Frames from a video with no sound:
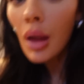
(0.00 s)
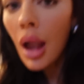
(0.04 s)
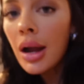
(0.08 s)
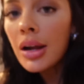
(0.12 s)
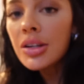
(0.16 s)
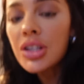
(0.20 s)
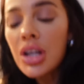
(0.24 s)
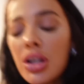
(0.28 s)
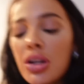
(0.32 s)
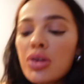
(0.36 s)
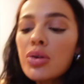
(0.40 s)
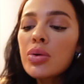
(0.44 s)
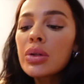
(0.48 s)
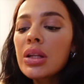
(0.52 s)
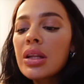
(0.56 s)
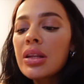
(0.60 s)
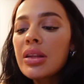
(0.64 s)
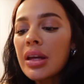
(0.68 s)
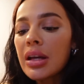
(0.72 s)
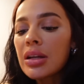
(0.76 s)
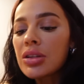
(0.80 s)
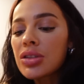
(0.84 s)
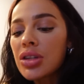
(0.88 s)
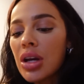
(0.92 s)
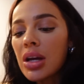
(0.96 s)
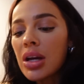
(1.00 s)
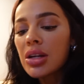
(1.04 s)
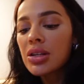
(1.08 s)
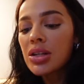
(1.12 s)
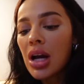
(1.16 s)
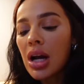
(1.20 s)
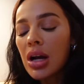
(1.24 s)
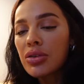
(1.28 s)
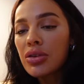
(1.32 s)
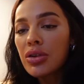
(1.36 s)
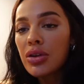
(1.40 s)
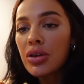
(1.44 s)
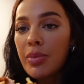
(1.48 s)
I genuinely think Shake
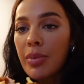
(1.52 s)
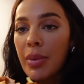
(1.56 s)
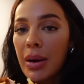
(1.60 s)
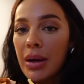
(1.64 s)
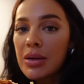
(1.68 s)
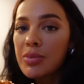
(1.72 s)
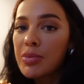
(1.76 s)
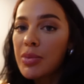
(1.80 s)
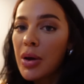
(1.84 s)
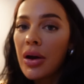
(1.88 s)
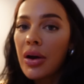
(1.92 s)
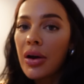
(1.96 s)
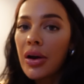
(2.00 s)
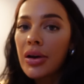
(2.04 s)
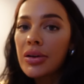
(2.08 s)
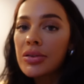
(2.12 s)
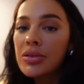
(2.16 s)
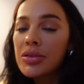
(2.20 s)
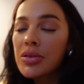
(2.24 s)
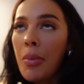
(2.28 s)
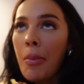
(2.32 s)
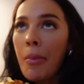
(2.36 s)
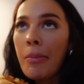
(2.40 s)
Shack do the best burgers.